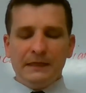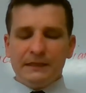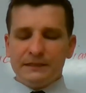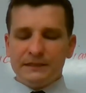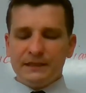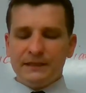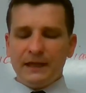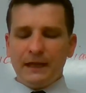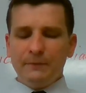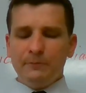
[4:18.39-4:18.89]

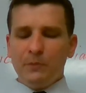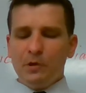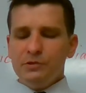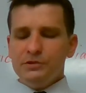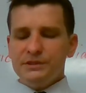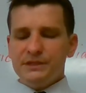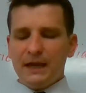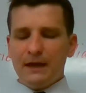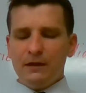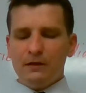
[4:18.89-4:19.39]
Today,
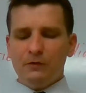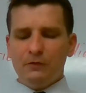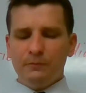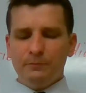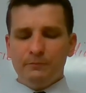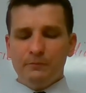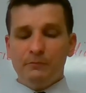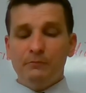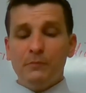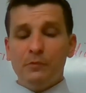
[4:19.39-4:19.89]
most
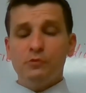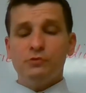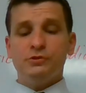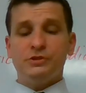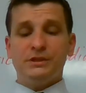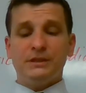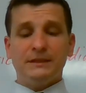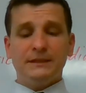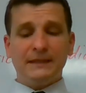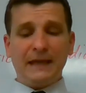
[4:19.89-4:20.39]

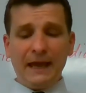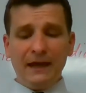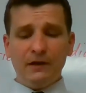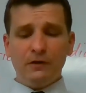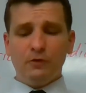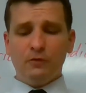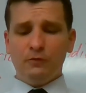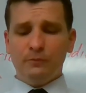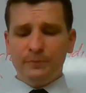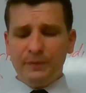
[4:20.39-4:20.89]

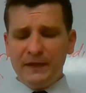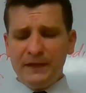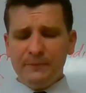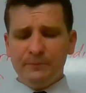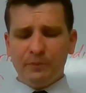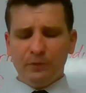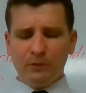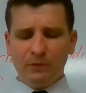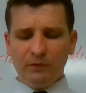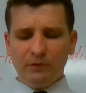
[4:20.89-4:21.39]
Caddo
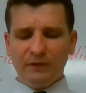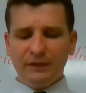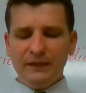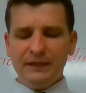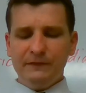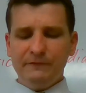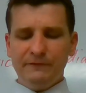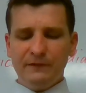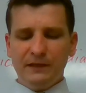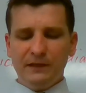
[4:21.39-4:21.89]
people
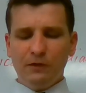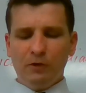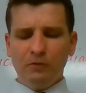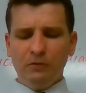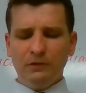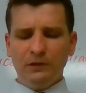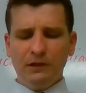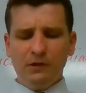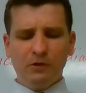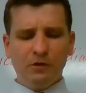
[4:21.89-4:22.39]
live in
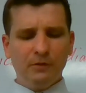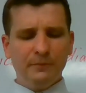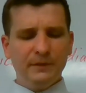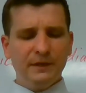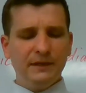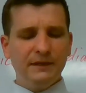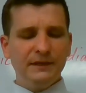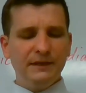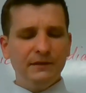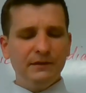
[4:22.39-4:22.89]
Oklahoma
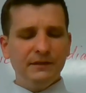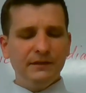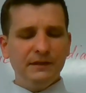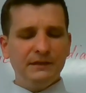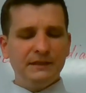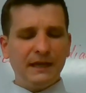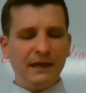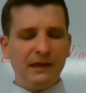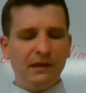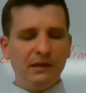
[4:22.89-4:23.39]
near the
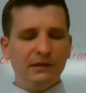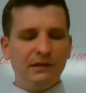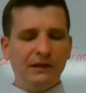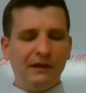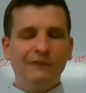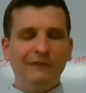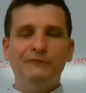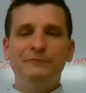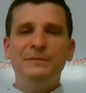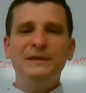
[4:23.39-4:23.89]
town
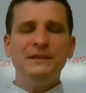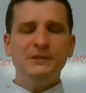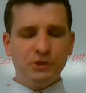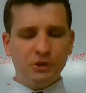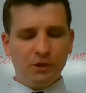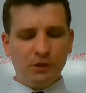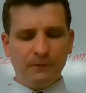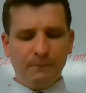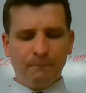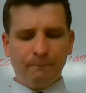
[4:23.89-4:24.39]
of Beecher.